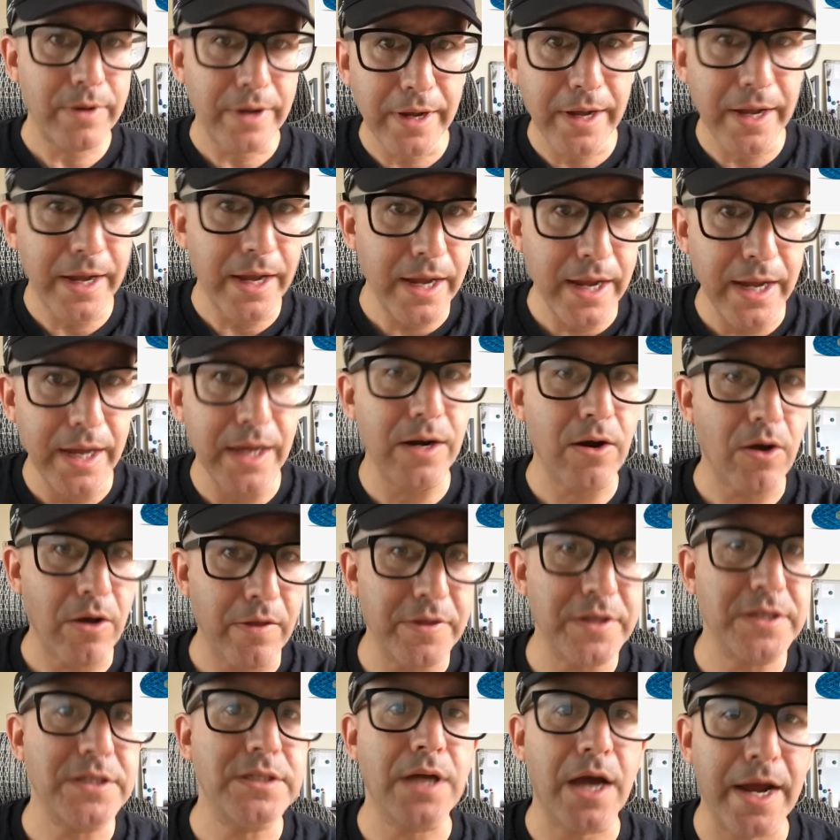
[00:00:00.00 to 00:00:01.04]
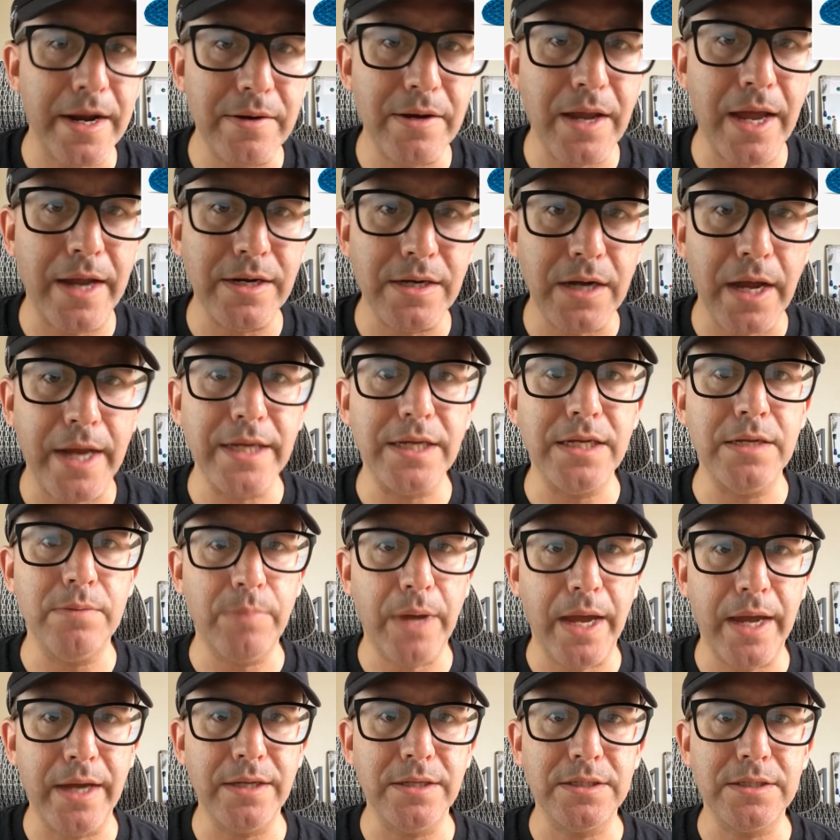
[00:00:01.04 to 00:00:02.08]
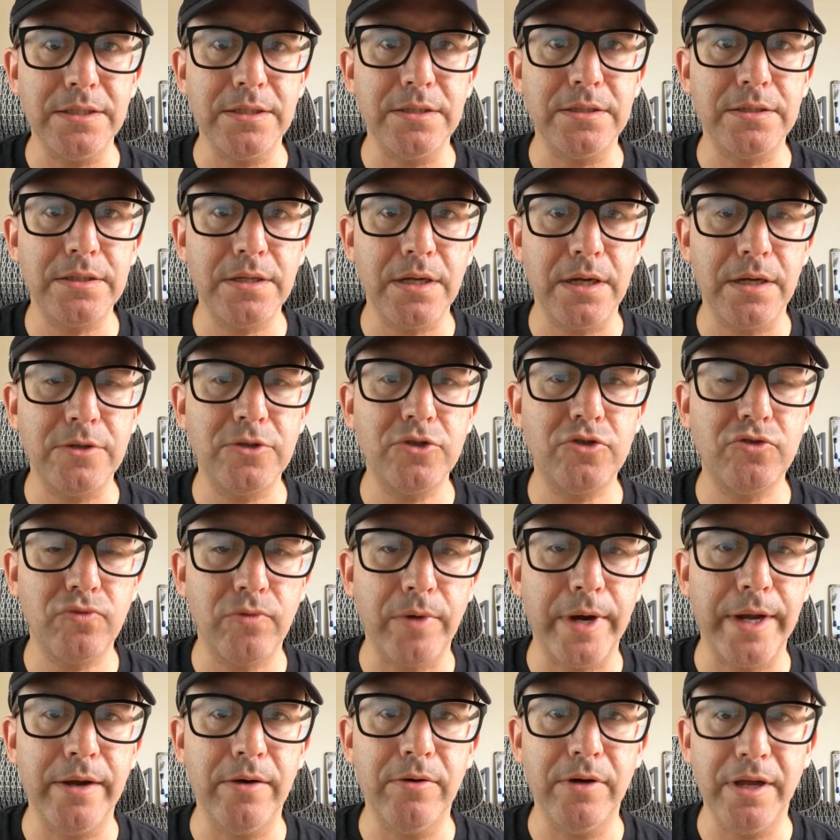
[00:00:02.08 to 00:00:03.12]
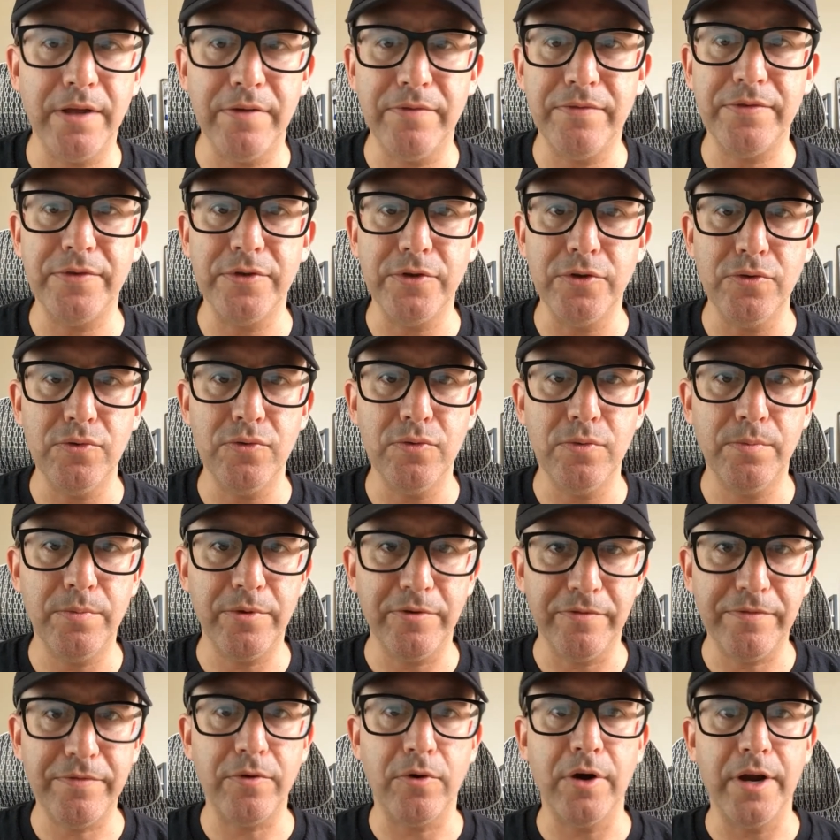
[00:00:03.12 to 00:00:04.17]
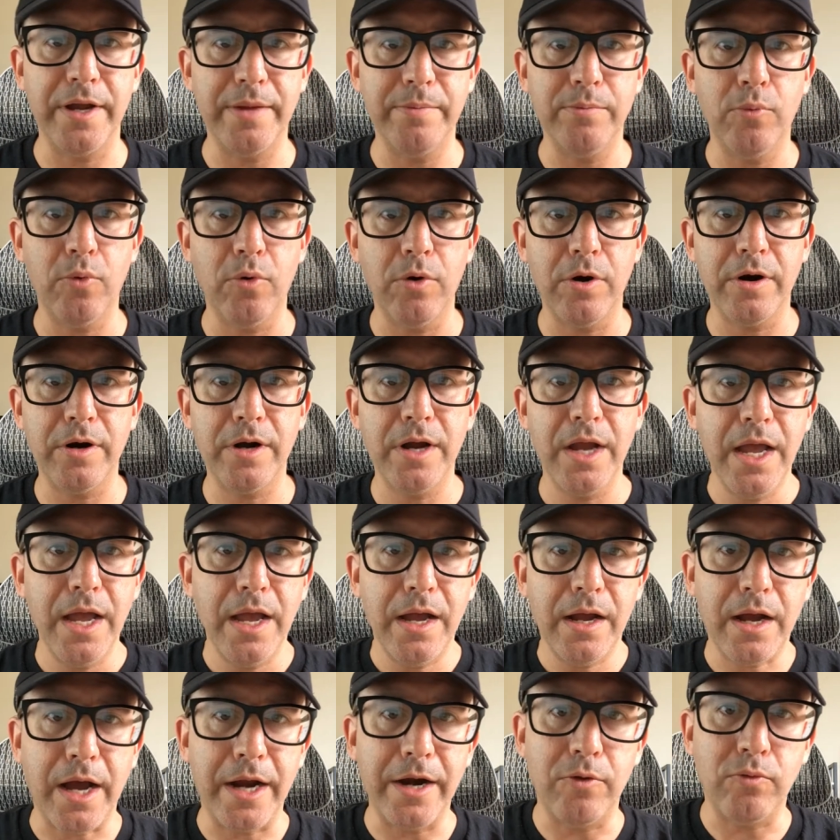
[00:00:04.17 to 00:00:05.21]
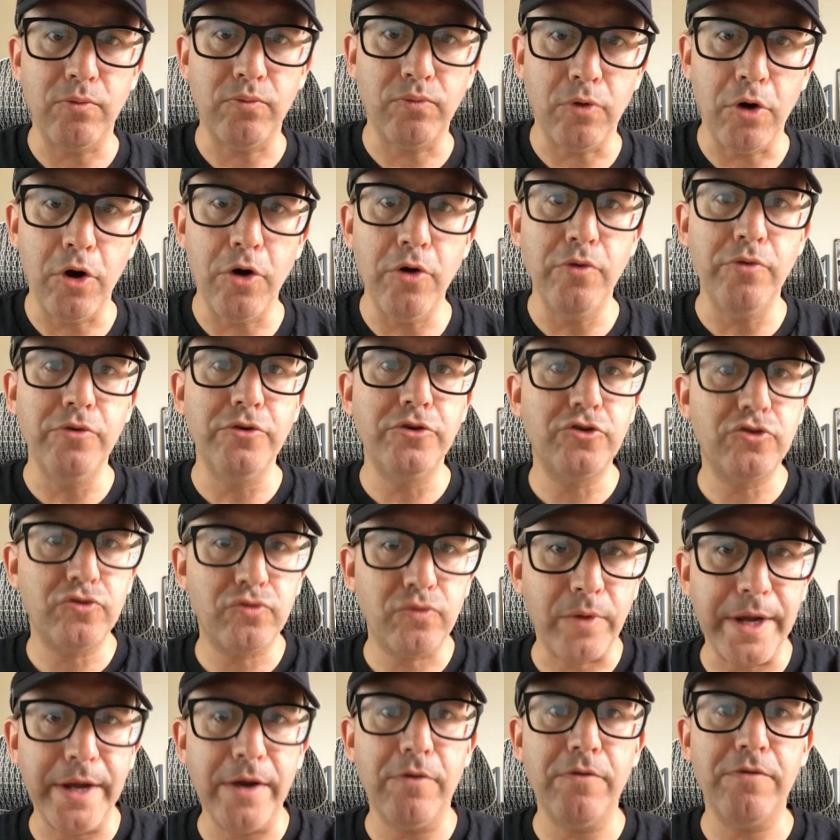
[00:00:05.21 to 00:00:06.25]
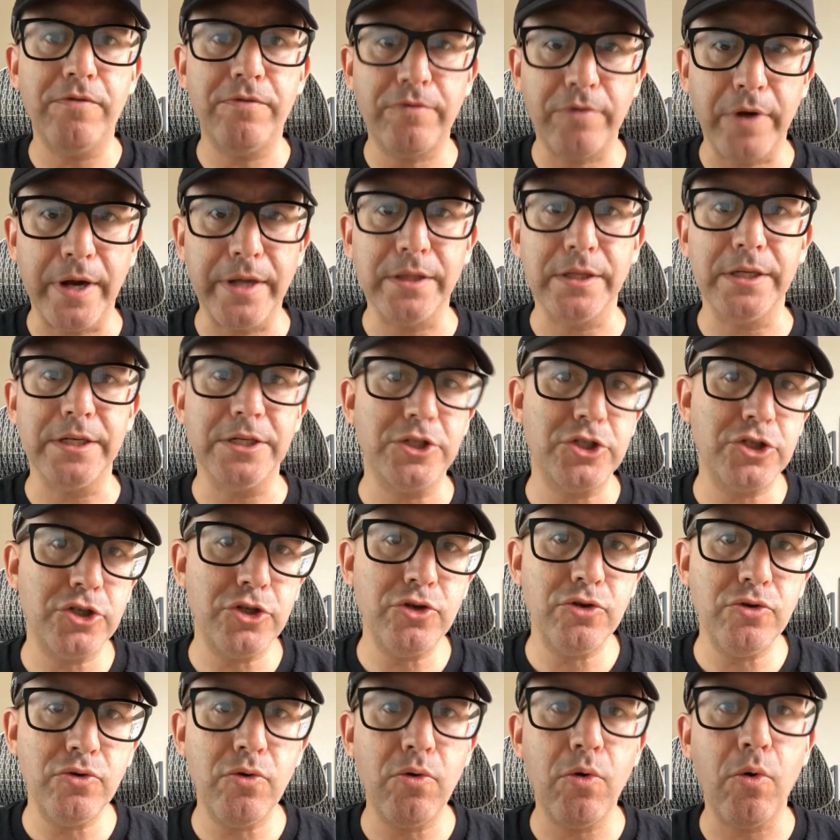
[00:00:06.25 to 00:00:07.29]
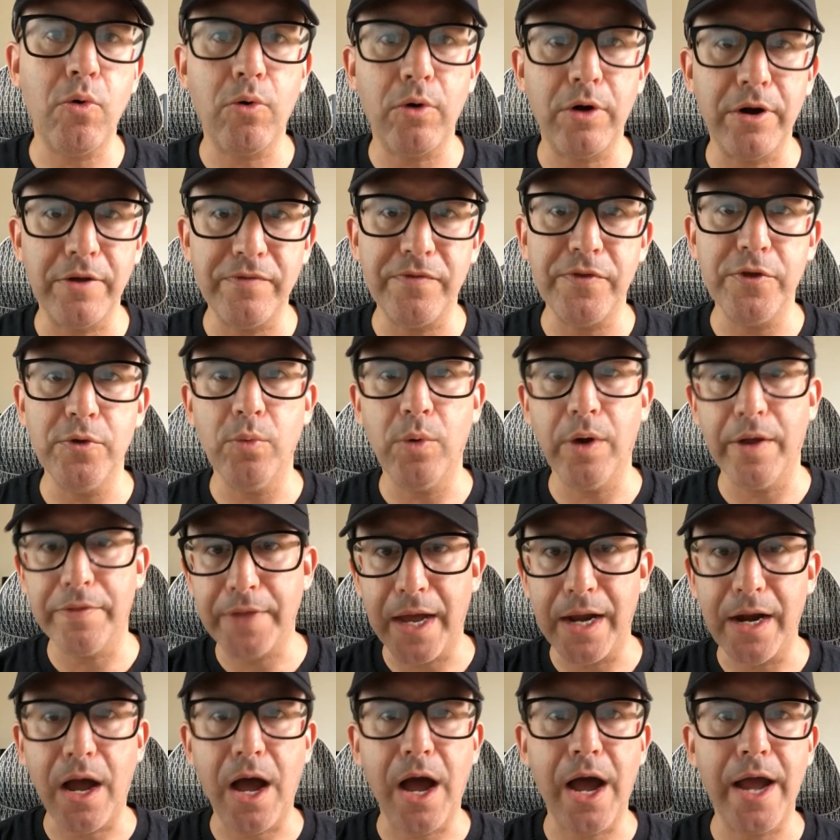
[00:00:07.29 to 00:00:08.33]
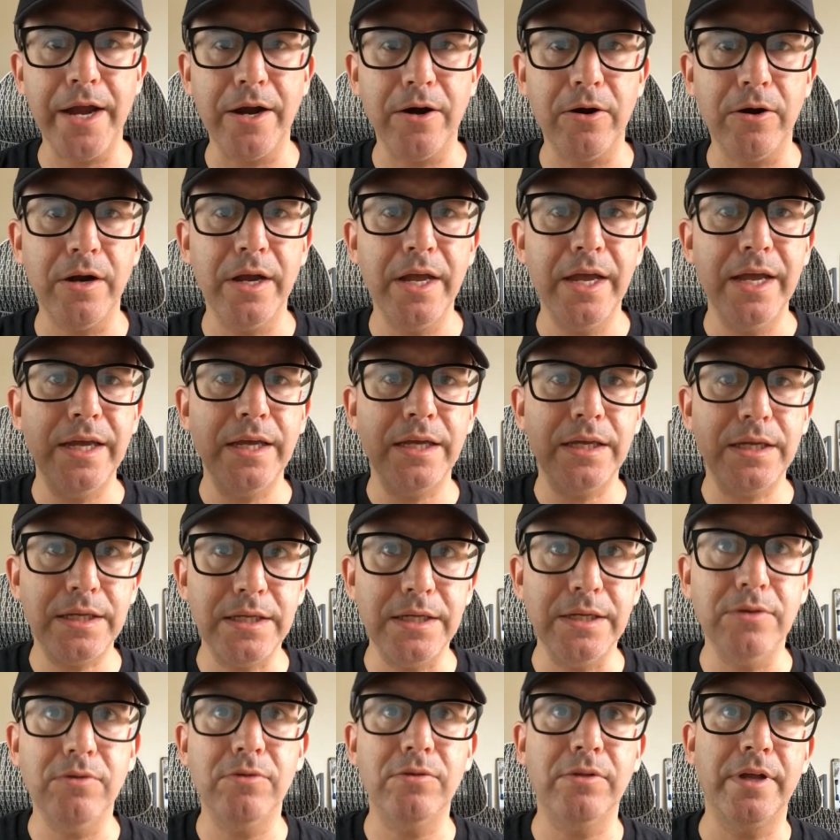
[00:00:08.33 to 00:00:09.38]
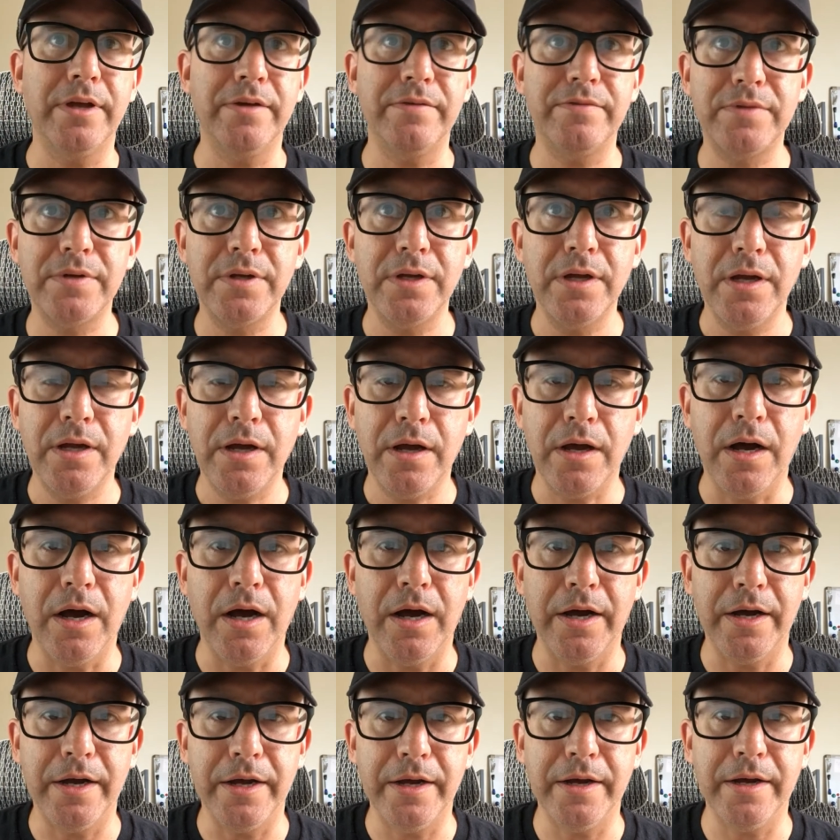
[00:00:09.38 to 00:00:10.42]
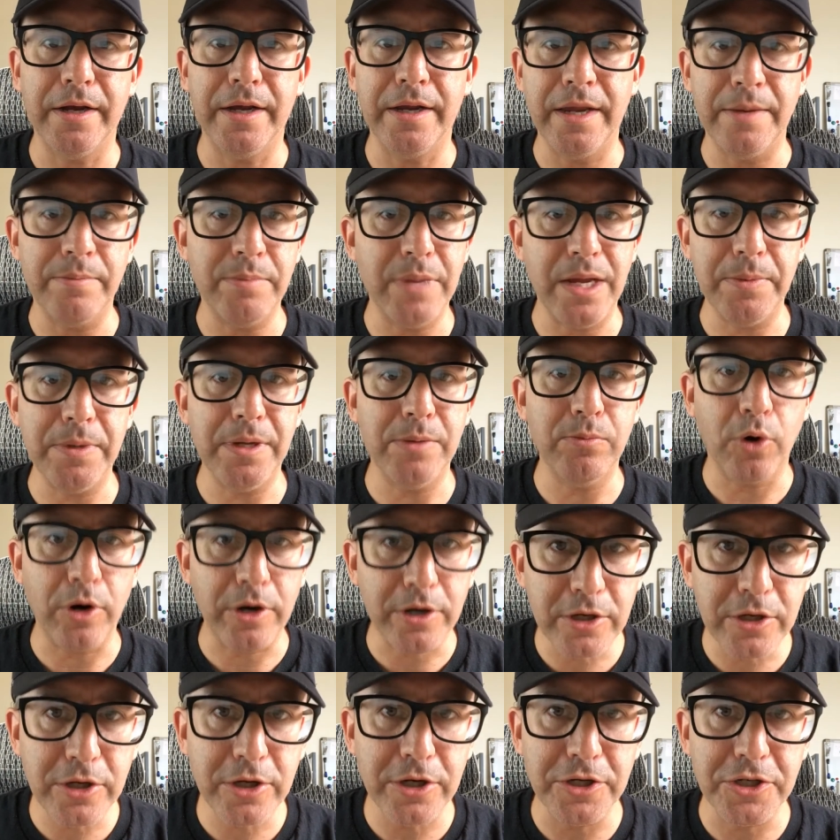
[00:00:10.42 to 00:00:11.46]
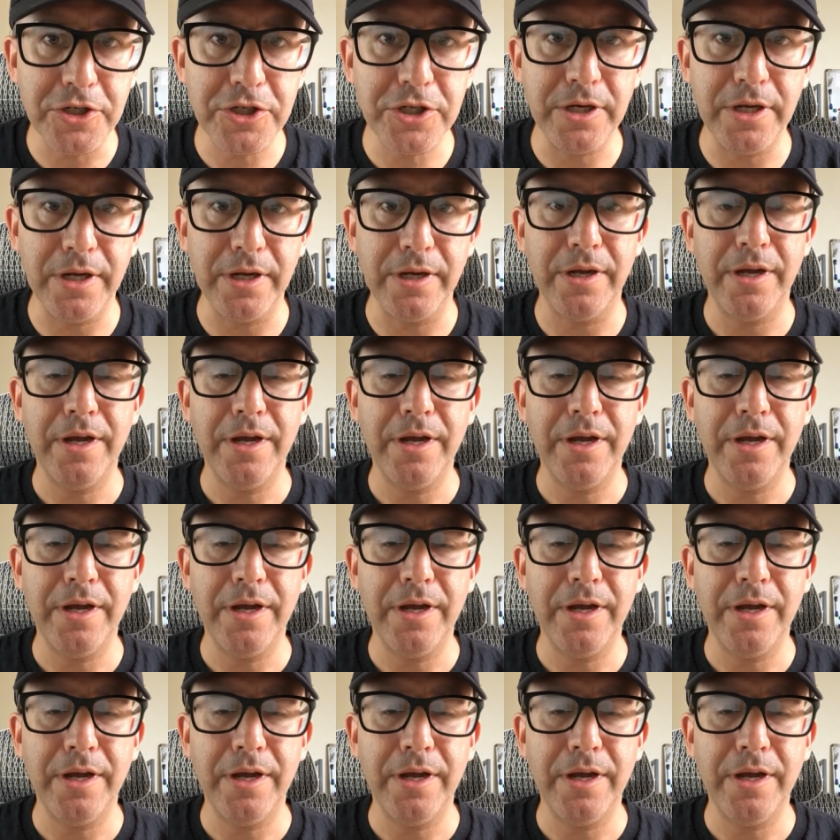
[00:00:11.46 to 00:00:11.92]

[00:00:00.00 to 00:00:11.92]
And on the side, that Nike Pegasus trail if you prefer a more kind of road trail friendly shoe, or if you want that higher heel lift and maybe a more cushioning